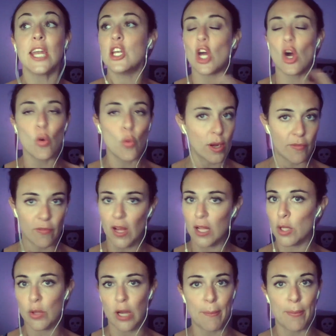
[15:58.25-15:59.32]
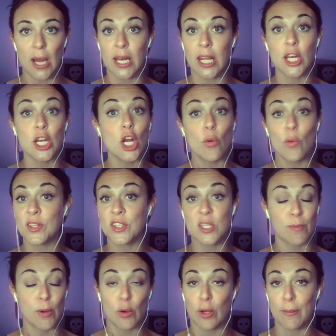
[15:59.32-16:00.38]
No one followed up on it. No one
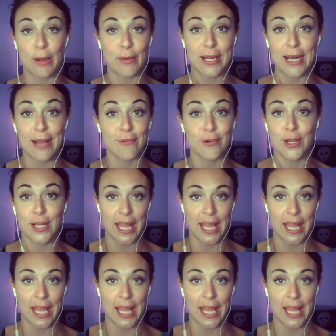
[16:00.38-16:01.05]
spoke about it ever again.